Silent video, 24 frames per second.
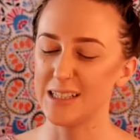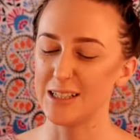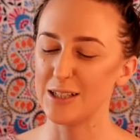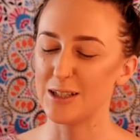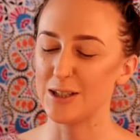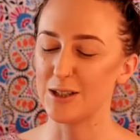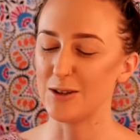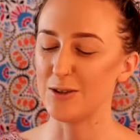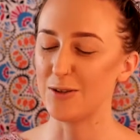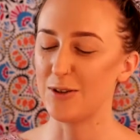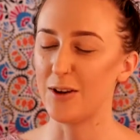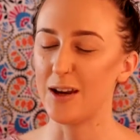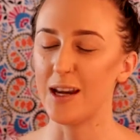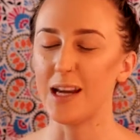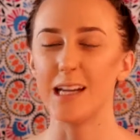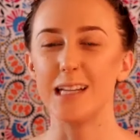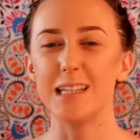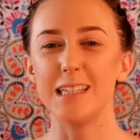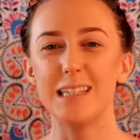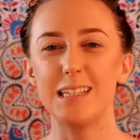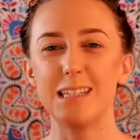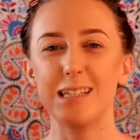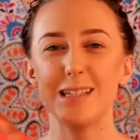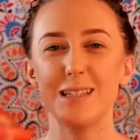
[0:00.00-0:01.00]
Too
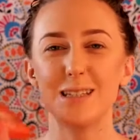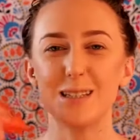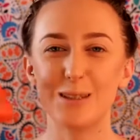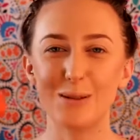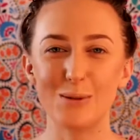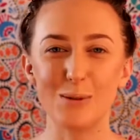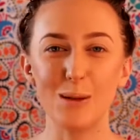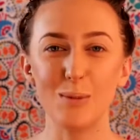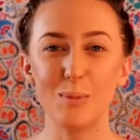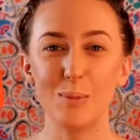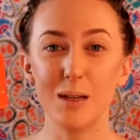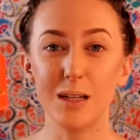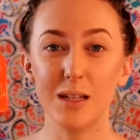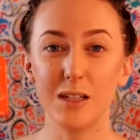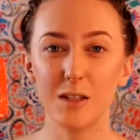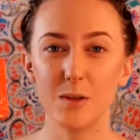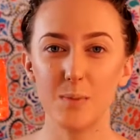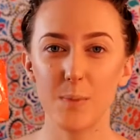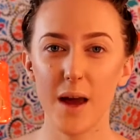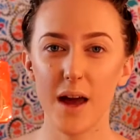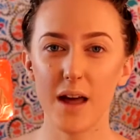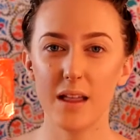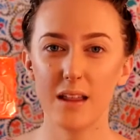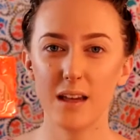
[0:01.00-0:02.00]
Faced Sweet
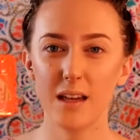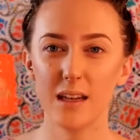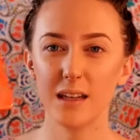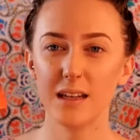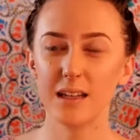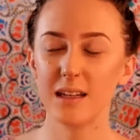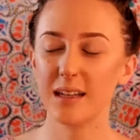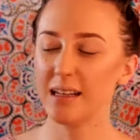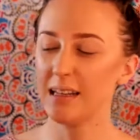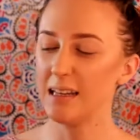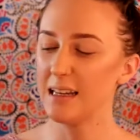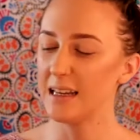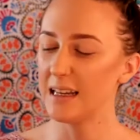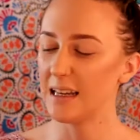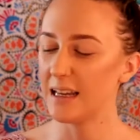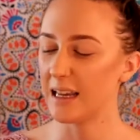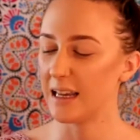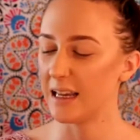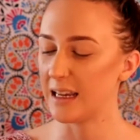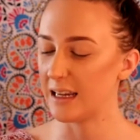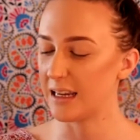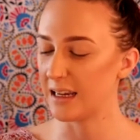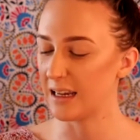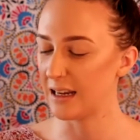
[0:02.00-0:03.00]
Peach palette,
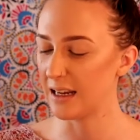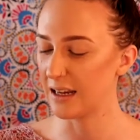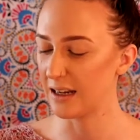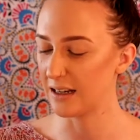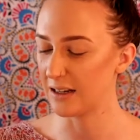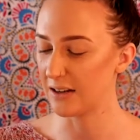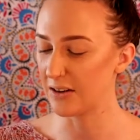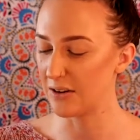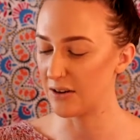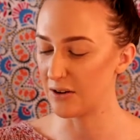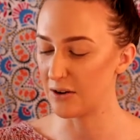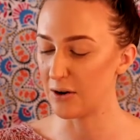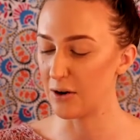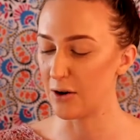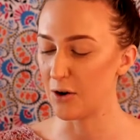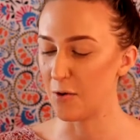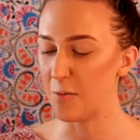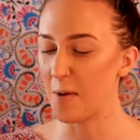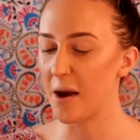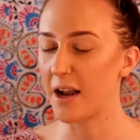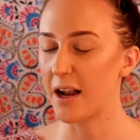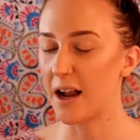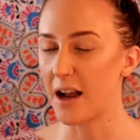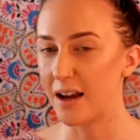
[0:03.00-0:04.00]
and oh
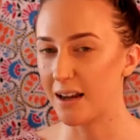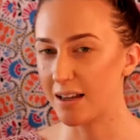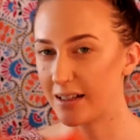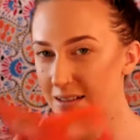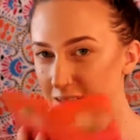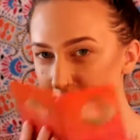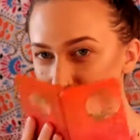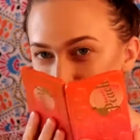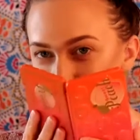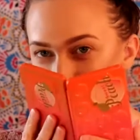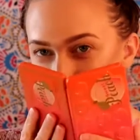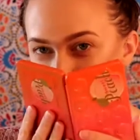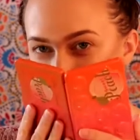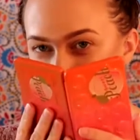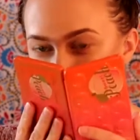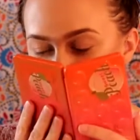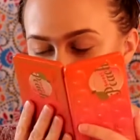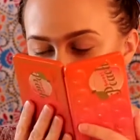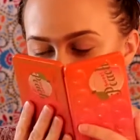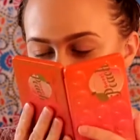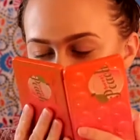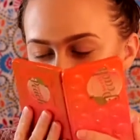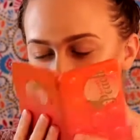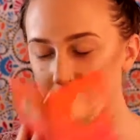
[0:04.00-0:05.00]
my god,
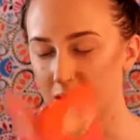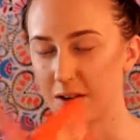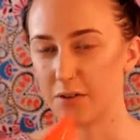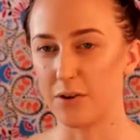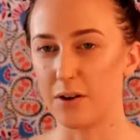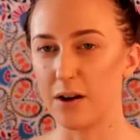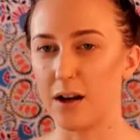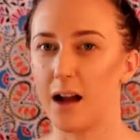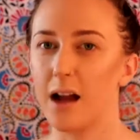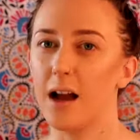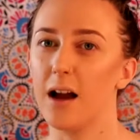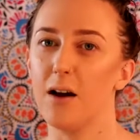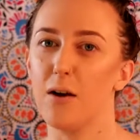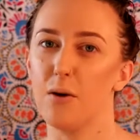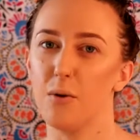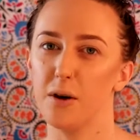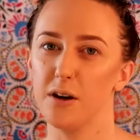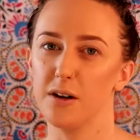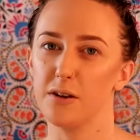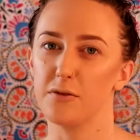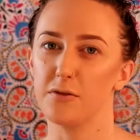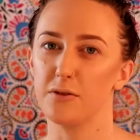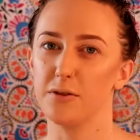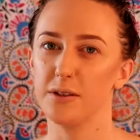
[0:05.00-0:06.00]
I forgot how
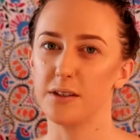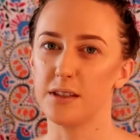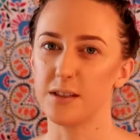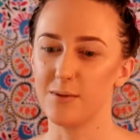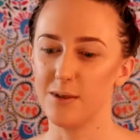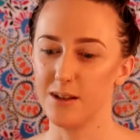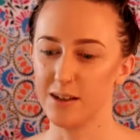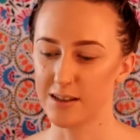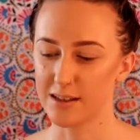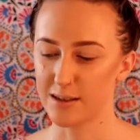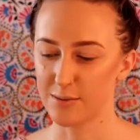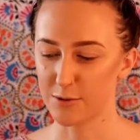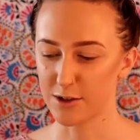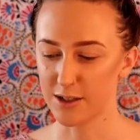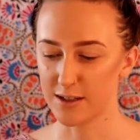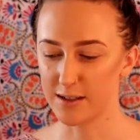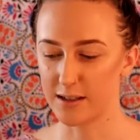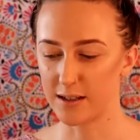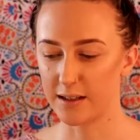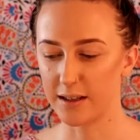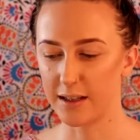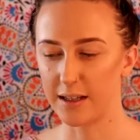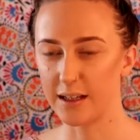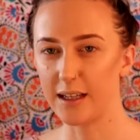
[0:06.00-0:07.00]
wonderful it smells. I'm just
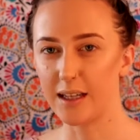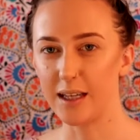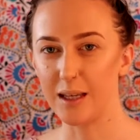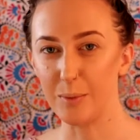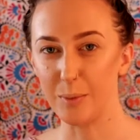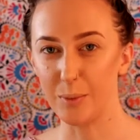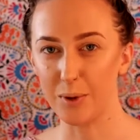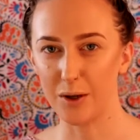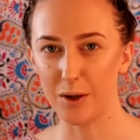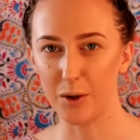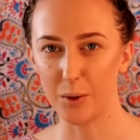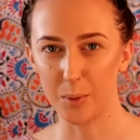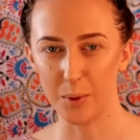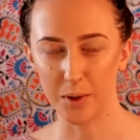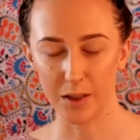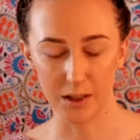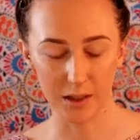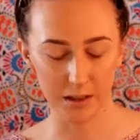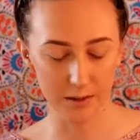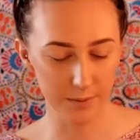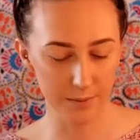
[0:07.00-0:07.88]
gonna like keep it open.